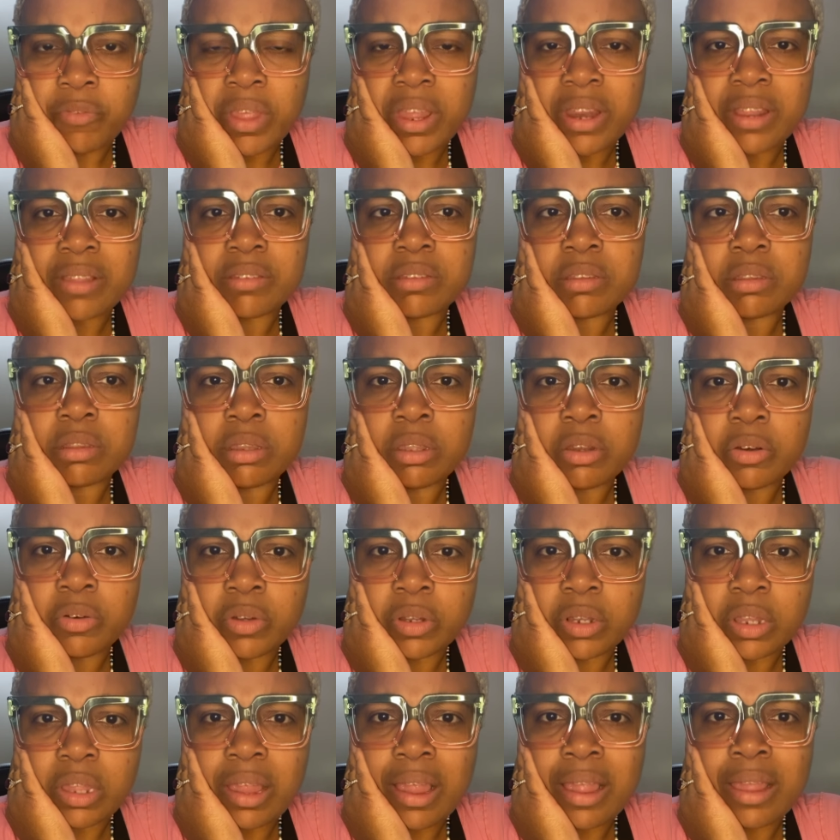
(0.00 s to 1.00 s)
It is
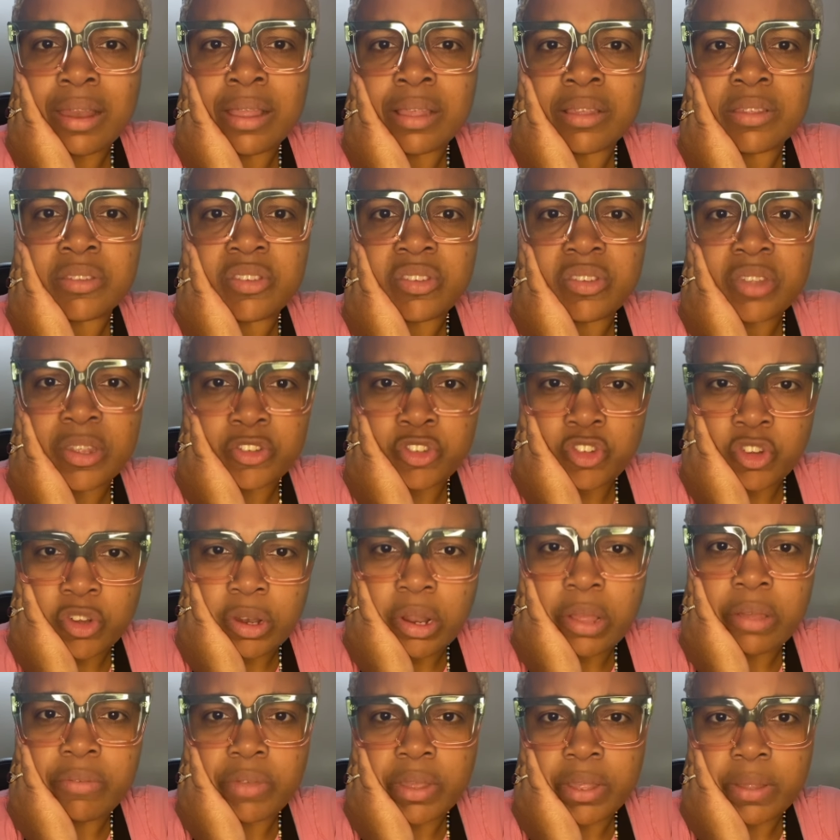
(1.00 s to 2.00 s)
literally an extension
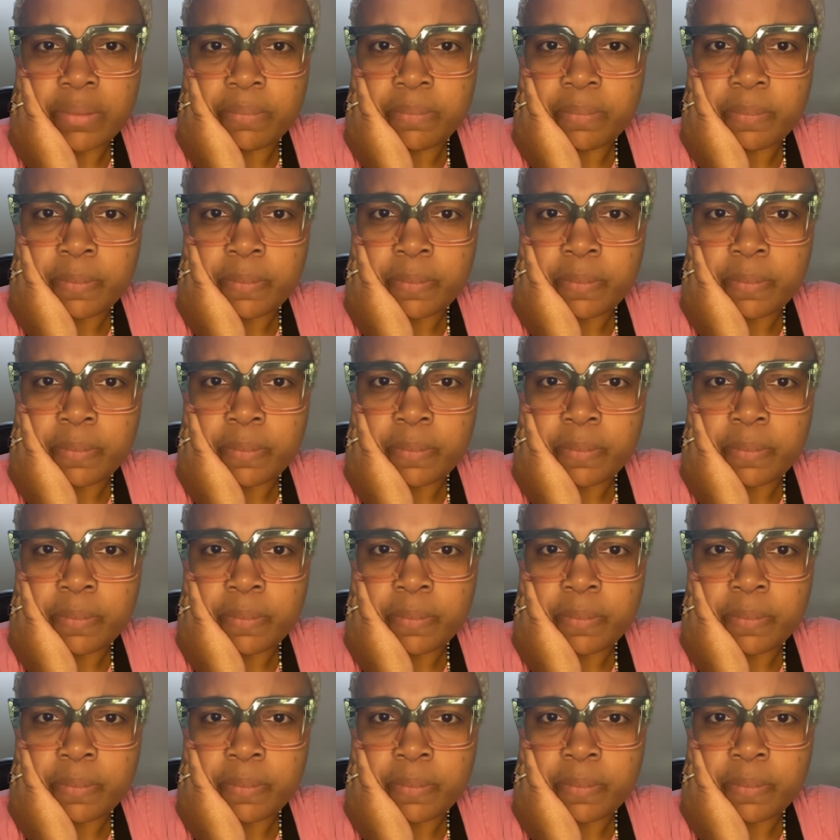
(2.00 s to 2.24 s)
of it.